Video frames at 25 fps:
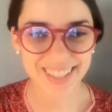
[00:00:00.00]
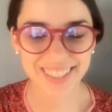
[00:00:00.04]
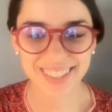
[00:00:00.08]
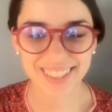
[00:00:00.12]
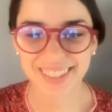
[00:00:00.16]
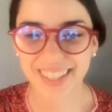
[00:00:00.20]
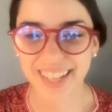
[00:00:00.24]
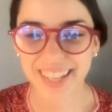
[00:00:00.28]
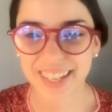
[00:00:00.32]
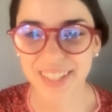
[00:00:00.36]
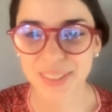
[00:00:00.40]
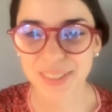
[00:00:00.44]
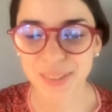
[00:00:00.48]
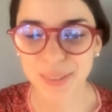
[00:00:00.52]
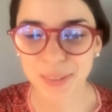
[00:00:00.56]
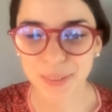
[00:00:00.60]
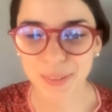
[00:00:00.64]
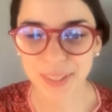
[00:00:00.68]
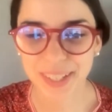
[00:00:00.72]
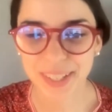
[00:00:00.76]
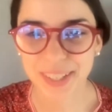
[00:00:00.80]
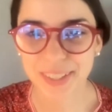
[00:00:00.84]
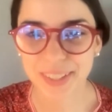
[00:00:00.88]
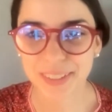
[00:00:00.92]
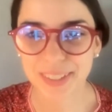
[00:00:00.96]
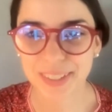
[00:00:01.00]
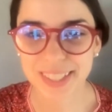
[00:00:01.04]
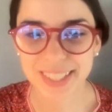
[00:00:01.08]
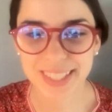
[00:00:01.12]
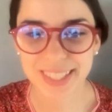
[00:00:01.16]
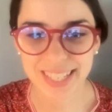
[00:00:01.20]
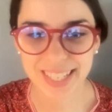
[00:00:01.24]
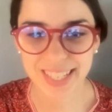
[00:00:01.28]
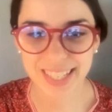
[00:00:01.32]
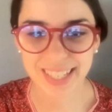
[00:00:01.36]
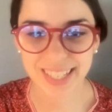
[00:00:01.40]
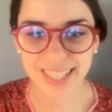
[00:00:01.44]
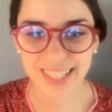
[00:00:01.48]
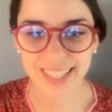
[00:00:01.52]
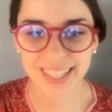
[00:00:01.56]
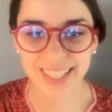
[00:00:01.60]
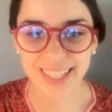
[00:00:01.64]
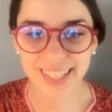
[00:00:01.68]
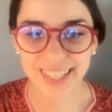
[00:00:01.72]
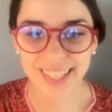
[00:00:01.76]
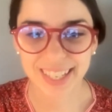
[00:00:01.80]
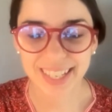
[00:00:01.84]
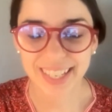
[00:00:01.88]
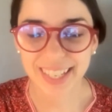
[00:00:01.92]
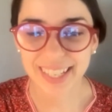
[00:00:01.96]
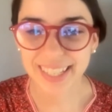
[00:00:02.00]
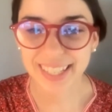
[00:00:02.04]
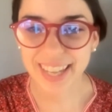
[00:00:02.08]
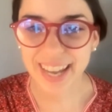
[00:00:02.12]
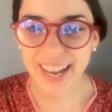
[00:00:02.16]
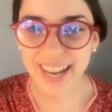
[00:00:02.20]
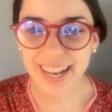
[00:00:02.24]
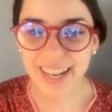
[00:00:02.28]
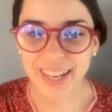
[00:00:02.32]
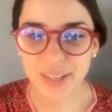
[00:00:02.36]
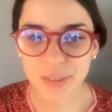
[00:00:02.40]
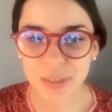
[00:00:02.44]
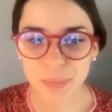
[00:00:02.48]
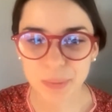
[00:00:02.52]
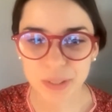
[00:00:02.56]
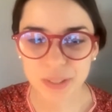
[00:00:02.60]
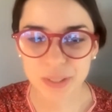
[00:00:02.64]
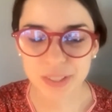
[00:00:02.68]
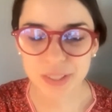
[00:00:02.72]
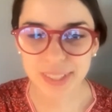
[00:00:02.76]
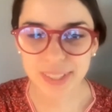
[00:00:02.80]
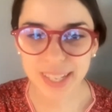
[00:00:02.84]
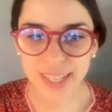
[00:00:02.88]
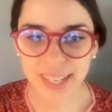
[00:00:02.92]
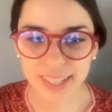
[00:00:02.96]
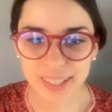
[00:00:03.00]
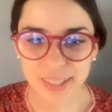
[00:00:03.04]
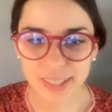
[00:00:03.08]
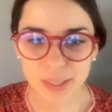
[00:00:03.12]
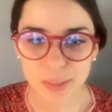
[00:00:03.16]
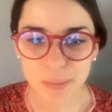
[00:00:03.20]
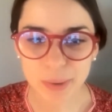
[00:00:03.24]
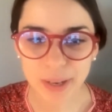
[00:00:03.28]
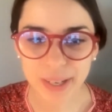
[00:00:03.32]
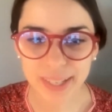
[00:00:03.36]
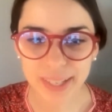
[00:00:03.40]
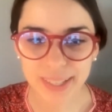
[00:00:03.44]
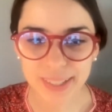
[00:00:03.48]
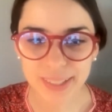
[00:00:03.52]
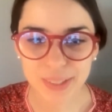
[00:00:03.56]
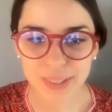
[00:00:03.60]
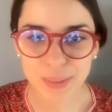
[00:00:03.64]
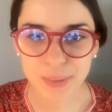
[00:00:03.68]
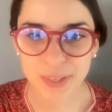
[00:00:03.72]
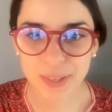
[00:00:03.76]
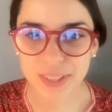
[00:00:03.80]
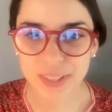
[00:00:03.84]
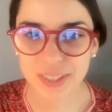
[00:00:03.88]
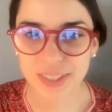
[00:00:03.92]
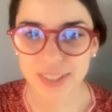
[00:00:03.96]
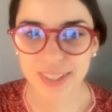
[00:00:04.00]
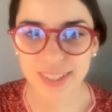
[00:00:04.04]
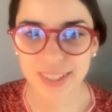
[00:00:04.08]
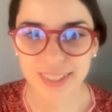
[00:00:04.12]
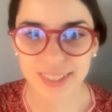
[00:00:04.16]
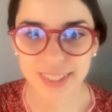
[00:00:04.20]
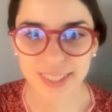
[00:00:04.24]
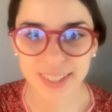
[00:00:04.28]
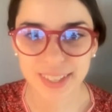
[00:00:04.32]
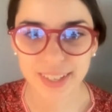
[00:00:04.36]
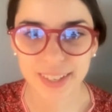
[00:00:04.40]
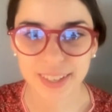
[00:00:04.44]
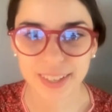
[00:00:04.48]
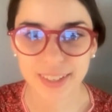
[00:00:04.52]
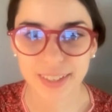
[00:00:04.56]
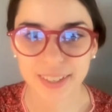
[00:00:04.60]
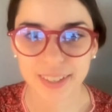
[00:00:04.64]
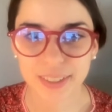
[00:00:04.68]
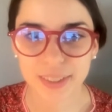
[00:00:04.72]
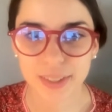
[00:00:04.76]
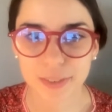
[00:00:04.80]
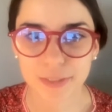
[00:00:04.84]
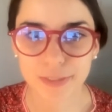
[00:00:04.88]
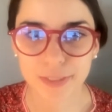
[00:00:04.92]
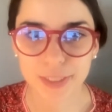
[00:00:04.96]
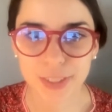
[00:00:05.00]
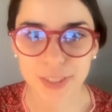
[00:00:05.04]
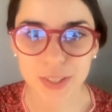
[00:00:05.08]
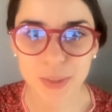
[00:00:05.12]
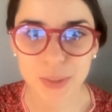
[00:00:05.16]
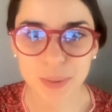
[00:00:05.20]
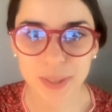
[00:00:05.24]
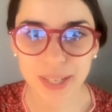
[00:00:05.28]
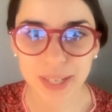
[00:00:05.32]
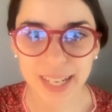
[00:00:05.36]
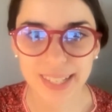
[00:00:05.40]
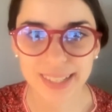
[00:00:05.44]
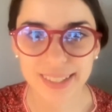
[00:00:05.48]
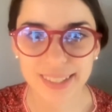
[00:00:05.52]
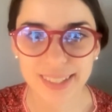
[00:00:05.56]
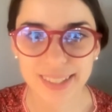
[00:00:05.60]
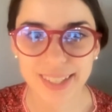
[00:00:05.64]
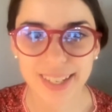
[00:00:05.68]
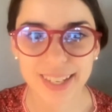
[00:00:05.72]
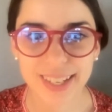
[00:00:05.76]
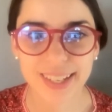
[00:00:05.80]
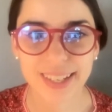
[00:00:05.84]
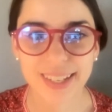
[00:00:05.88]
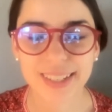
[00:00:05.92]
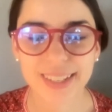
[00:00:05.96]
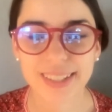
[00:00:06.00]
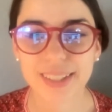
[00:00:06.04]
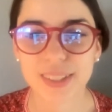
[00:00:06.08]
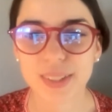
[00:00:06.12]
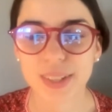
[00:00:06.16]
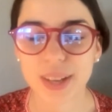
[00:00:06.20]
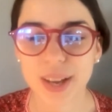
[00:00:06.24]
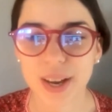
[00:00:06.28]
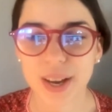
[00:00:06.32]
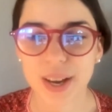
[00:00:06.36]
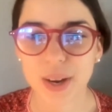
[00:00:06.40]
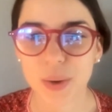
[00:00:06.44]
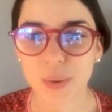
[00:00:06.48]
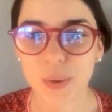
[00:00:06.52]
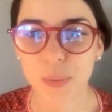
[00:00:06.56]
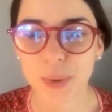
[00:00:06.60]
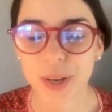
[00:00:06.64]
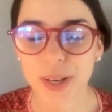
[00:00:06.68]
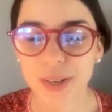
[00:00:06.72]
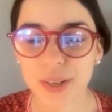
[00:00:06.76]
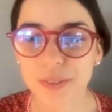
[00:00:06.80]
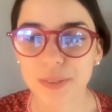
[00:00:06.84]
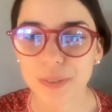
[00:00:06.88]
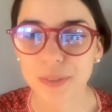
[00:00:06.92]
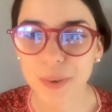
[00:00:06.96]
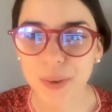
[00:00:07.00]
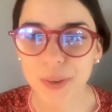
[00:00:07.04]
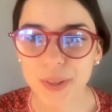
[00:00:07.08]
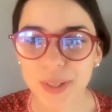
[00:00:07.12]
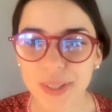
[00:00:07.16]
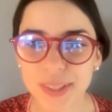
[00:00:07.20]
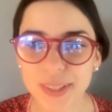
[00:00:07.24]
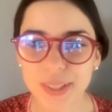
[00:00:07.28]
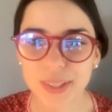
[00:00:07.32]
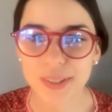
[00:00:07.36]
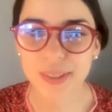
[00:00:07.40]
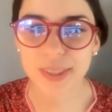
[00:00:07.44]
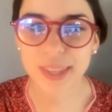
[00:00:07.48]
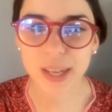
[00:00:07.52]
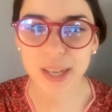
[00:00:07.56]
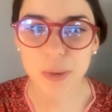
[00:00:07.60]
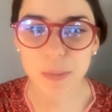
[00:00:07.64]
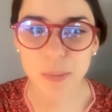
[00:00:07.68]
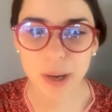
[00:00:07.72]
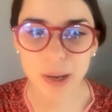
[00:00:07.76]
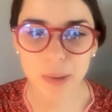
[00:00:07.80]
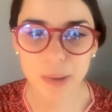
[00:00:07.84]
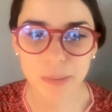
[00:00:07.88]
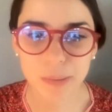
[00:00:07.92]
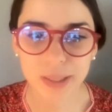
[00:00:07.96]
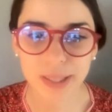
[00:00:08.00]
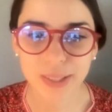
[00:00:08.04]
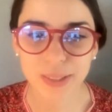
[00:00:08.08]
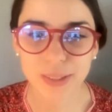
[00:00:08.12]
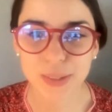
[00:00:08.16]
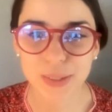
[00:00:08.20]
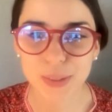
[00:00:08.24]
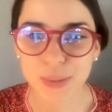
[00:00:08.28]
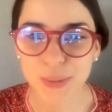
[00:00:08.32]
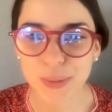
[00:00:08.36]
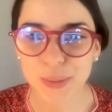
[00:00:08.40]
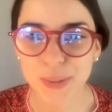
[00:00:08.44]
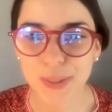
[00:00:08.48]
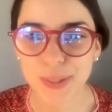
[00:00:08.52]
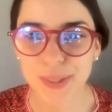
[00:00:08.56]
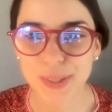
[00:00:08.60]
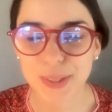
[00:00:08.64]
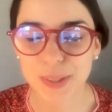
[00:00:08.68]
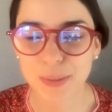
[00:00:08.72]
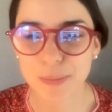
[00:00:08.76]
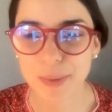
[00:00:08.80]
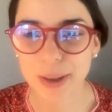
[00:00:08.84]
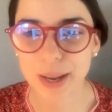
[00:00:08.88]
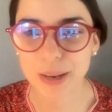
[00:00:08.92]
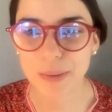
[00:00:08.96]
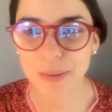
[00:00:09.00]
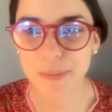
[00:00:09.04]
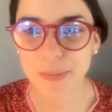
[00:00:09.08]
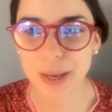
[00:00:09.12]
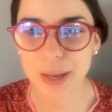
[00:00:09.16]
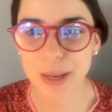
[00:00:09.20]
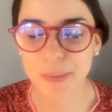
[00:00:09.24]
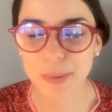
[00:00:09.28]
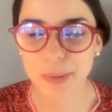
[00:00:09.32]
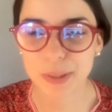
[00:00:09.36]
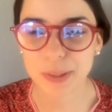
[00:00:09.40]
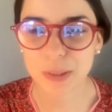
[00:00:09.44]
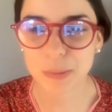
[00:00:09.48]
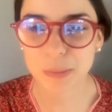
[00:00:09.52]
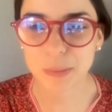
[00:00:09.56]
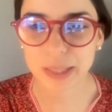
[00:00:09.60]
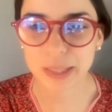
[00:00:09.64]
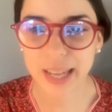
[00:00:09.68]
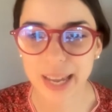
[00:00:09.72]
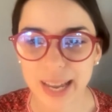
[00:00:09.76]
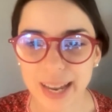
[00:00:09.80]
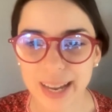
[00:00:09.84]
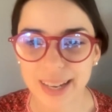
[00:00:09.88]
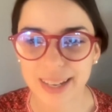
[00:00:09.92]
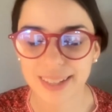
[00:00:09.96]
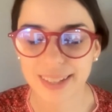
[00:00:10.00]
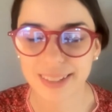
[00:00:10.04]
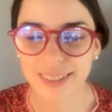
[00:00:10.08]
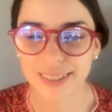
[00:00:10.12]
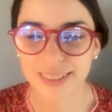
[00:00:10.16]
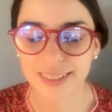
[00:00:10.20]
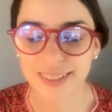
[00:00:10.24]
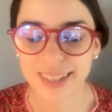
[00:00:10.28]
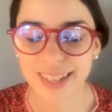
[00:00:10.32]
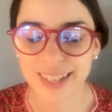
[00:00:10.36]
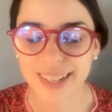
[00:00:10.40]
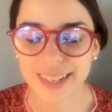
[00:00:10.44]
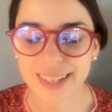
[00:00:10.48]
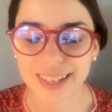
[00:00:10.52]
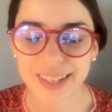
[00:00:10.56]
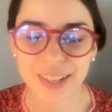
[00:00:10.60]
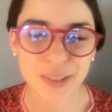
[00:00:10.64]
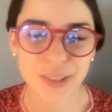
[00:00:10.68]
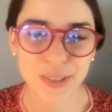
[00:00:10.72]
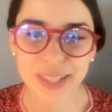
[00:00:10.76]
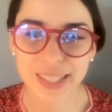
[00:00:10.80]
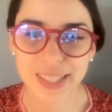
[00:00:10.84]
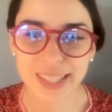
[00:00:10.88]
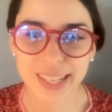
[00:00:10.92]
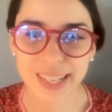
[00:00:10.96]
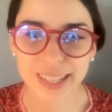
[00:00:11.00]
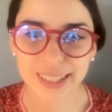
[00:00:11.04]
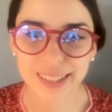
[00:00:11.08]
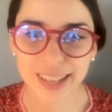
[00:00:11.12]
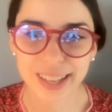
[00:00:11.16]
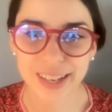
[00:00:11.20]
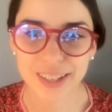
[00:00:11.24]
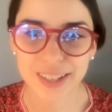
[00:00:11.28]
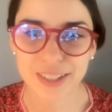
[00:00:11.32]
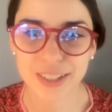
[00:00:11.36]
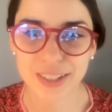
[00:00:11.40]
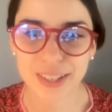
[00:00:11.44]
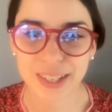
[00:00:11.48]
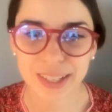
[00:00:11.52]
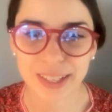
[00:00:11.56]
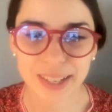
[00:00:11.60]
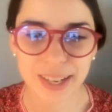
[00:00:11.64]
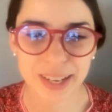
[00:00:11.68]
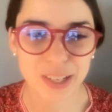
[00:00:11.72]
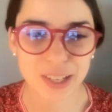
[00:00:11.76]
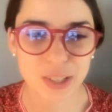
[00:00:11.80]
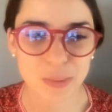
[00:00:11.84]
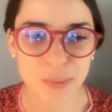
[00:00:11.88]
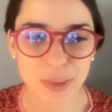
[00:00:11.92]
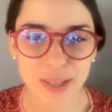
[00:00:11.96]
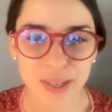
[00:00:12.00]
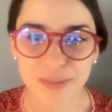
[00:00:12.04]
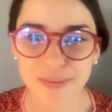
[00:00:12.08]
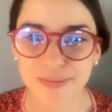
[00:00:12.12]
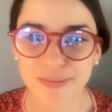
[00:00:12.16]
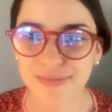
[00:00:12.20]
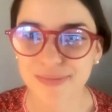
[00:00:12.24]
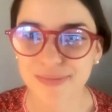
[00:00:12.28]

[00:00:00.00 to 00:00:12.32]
and thanks, Laurie and Kristen. Yeah, we're just getting some audience questions here. The first one I see is, what role do you think public schools might be able to play in increasing election engagement?